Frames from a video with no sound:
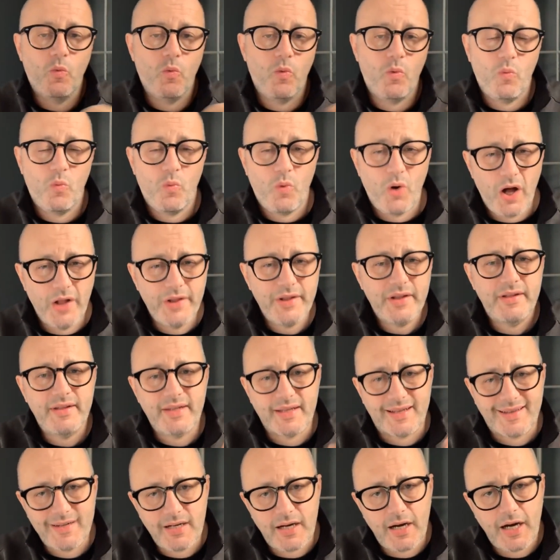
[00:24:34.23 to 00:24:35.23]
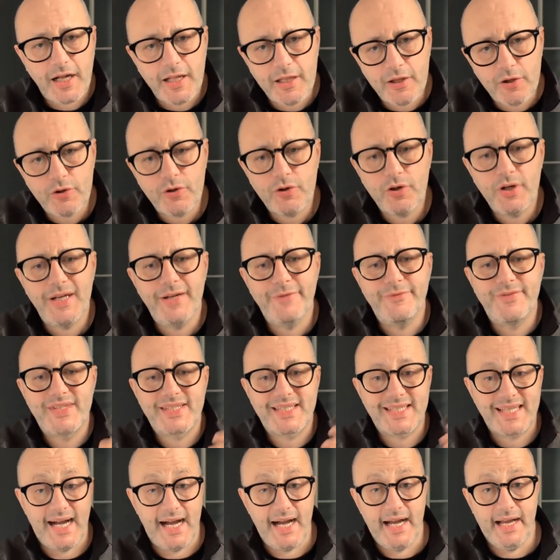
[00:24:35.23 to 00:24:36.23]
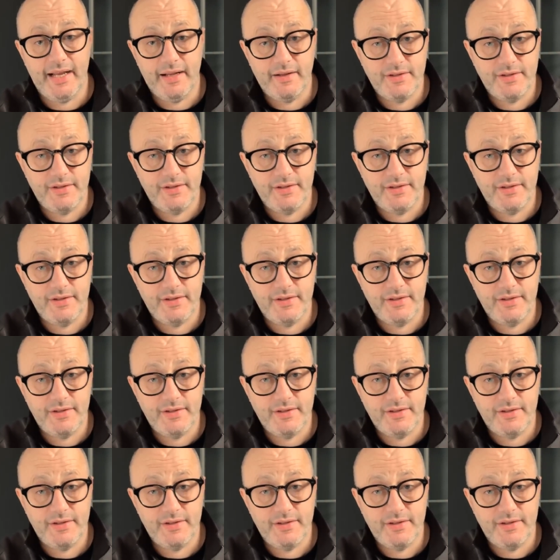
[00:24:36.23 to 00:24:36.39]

wanted the color of sky.